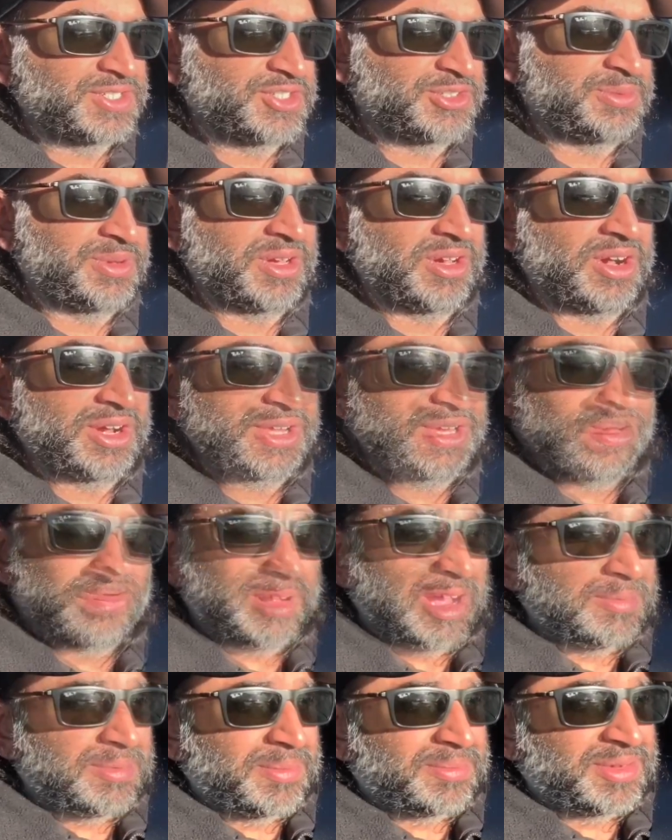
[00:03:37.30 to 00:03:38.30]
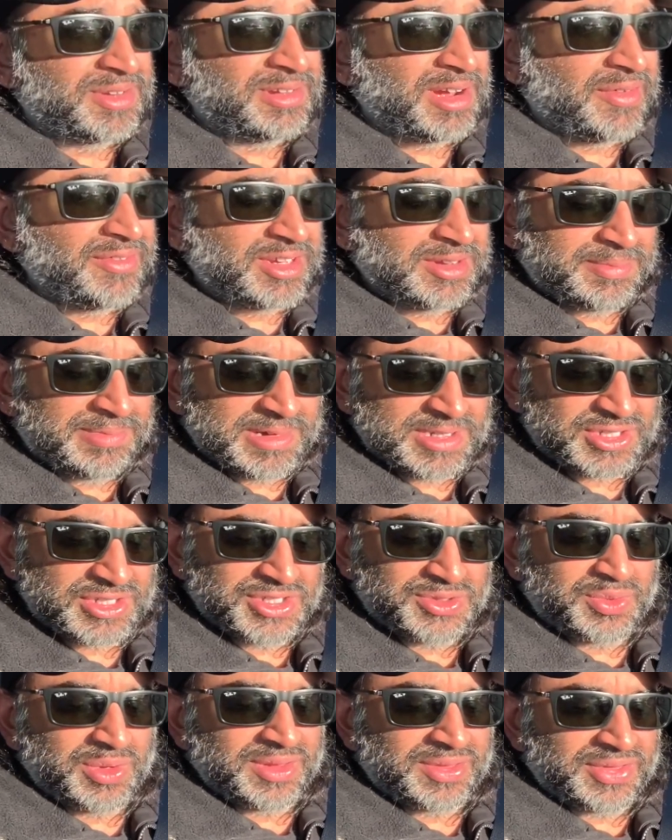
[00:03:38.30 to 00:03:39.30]
for my audio. I'll wrap up the driving
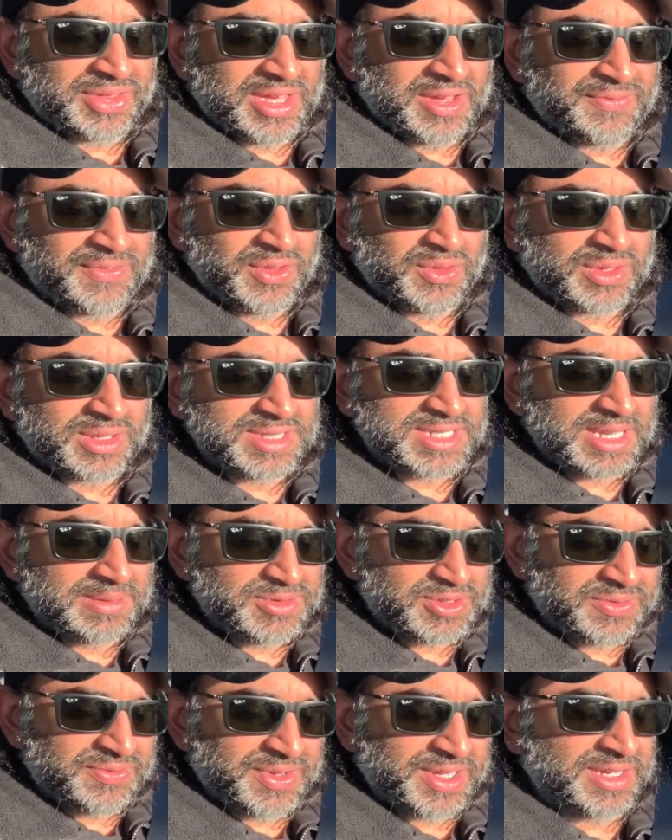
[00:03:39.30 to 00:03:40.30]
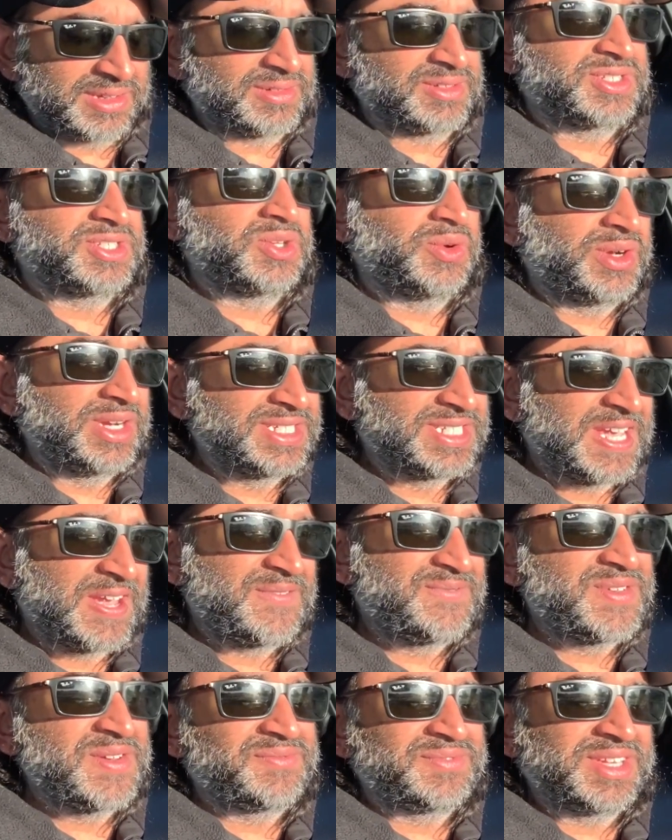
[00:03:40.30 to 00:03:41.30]
impressions with the fuel consumption figures. So it is a
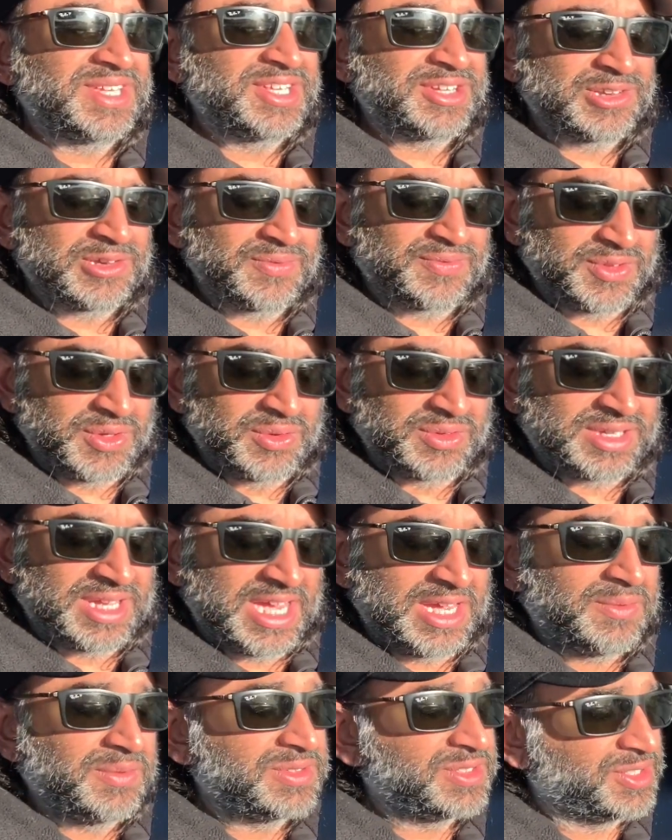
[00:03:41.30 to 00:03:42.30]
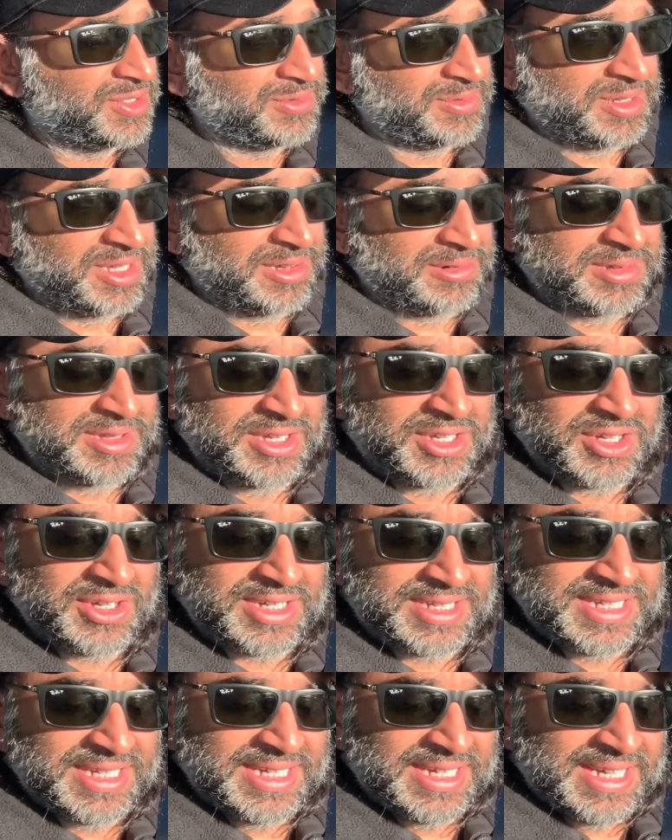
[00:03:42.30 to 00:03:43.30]
50-liter fuel tank, which is really, really
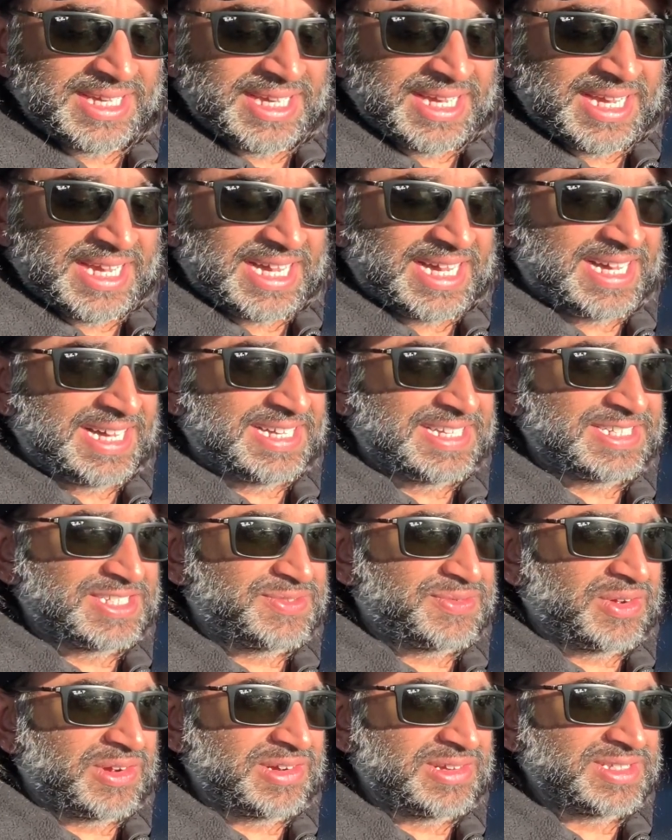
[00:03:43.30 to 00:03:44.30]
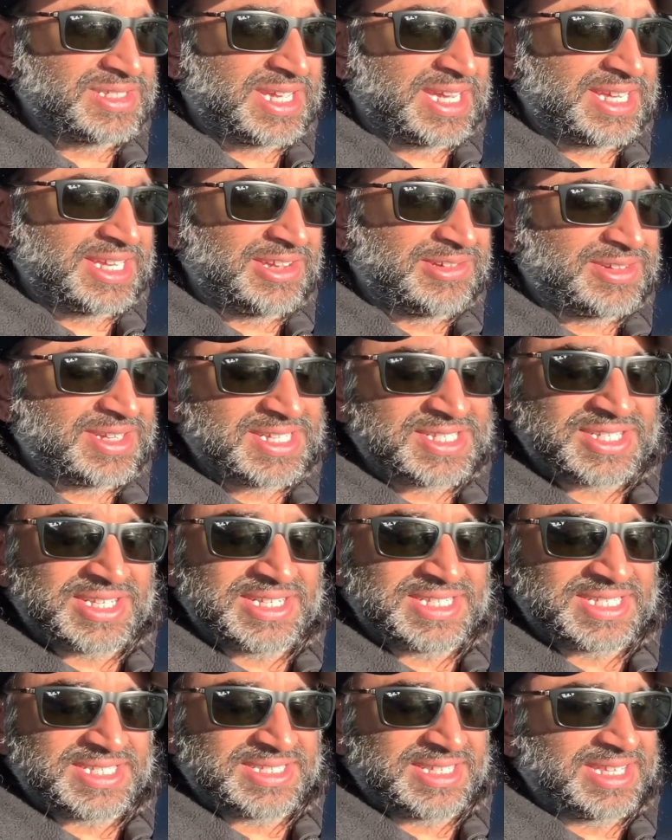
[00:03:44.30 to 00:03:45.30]
good as far as getting your
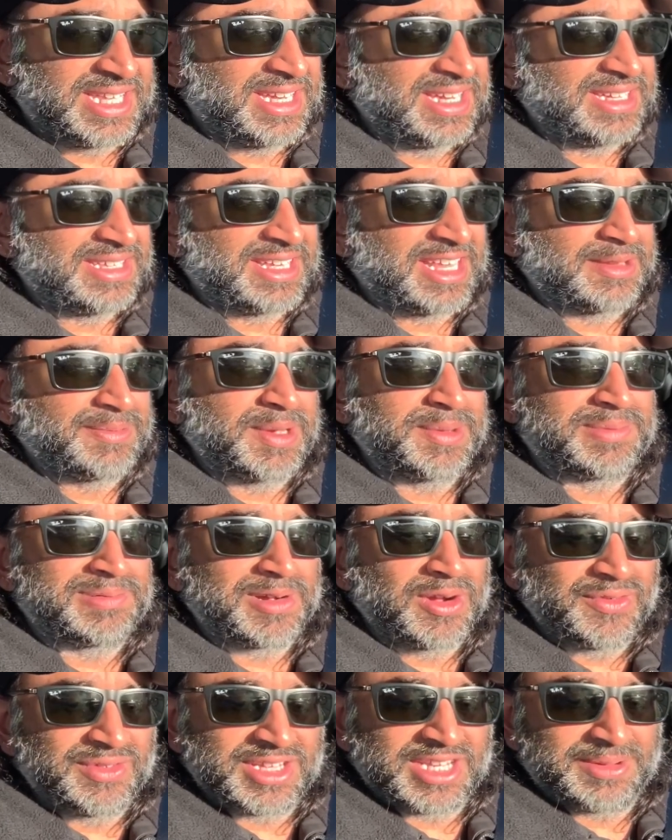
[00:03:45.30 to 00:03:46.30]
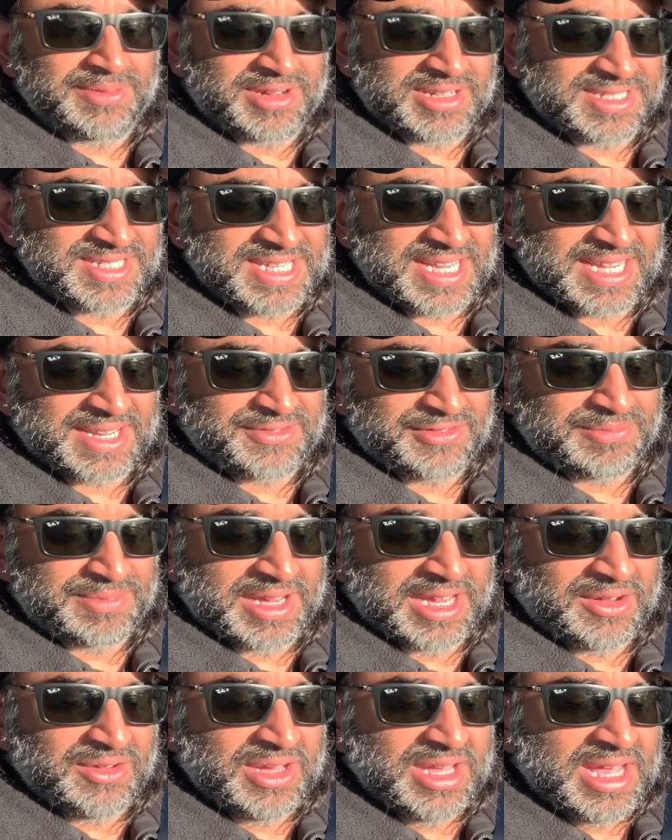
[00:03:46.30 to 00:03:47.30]
distance, and that'll be proven in about a second from
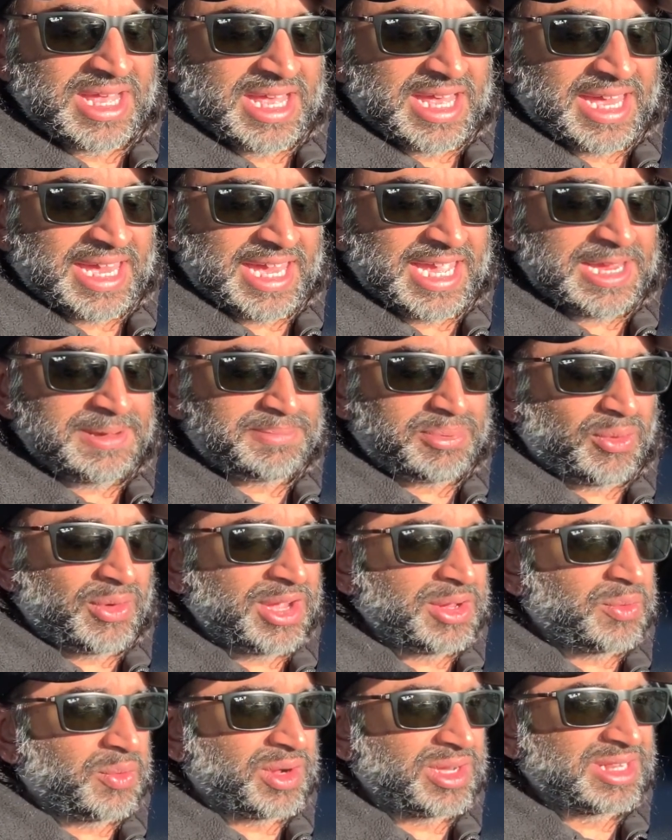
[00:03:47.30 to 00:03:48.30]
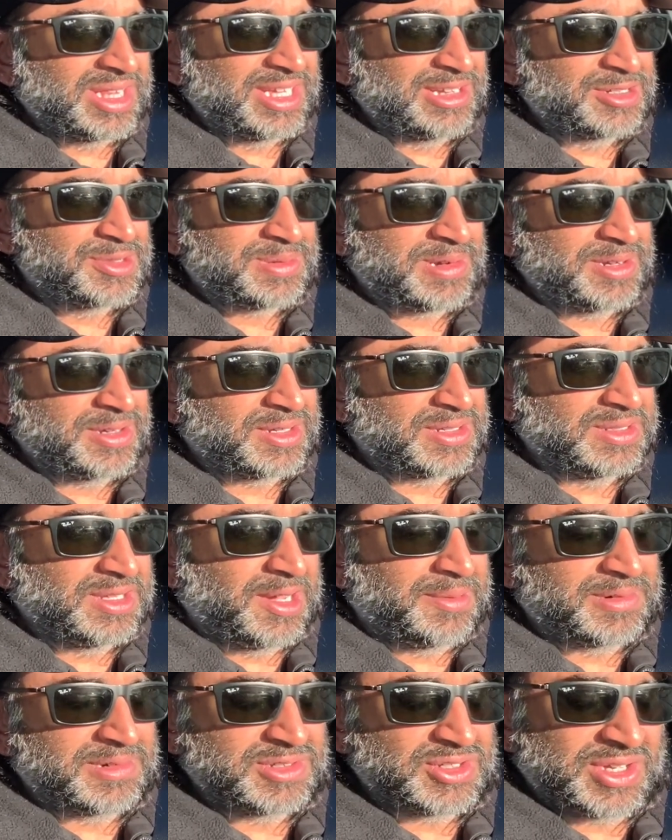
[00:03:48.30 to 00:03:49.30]
now. 8.1 liters per 100
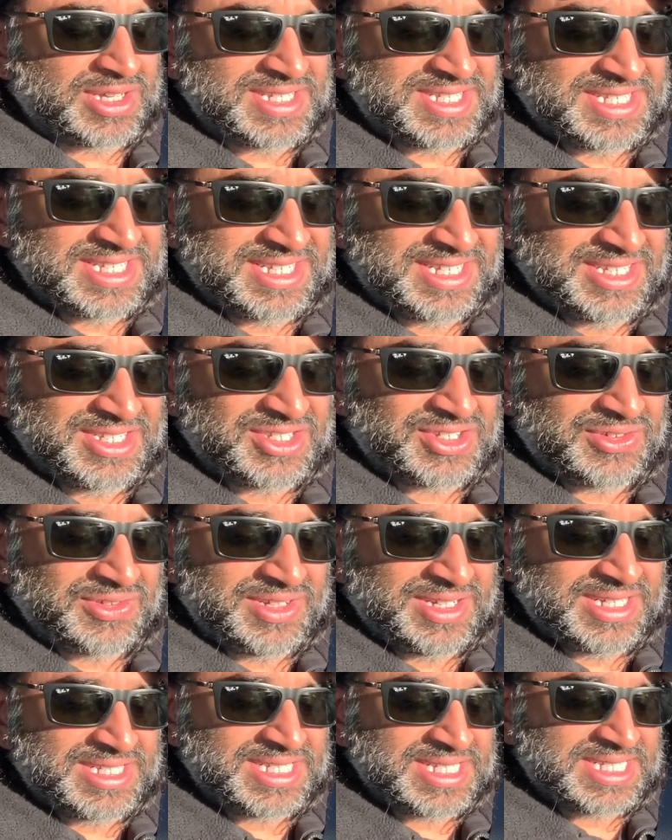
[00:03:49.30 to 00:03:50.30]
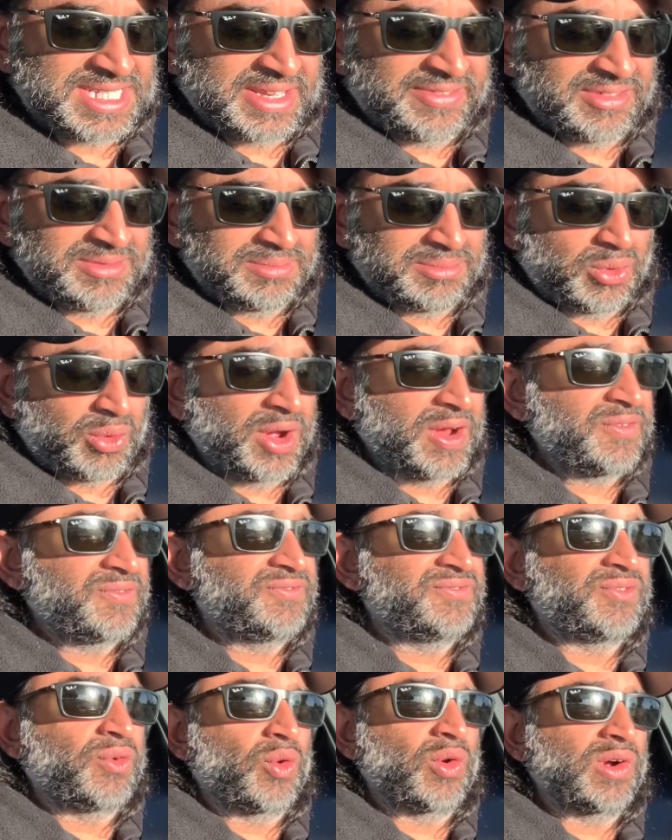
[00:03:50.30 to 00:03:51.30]
kilometers on city streets,
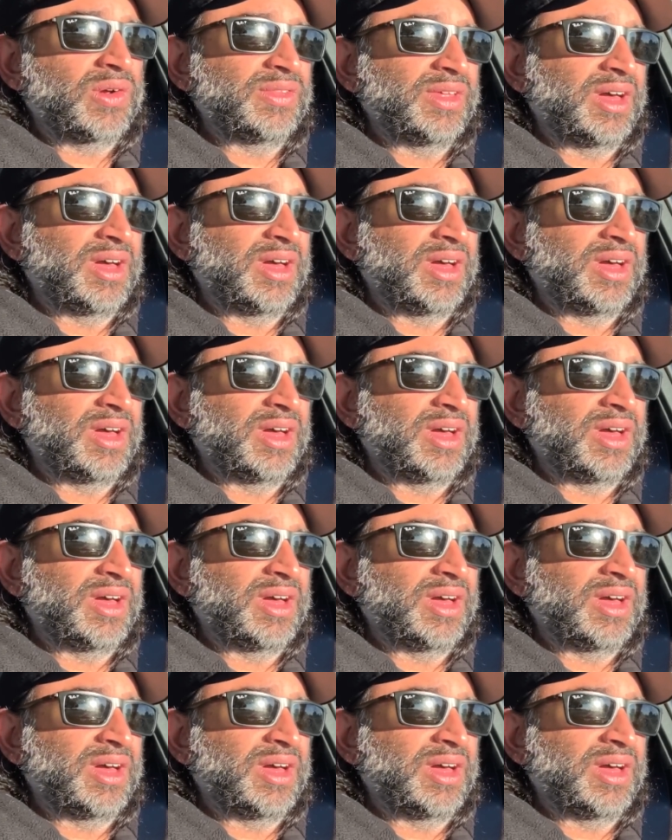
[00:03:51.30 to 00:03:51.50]
7.4 on the